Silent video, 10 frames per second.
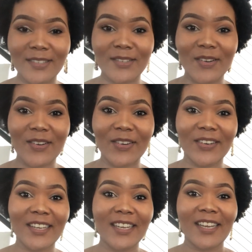
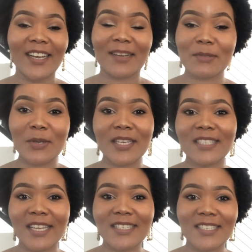So I'm so
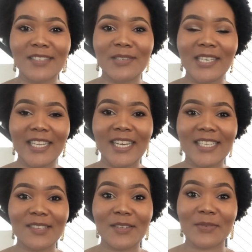excited, really,
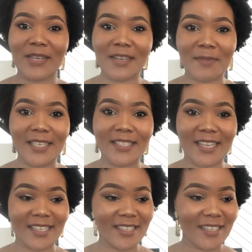guys. It was really
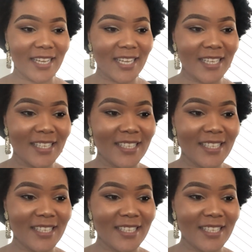amazing. Okay.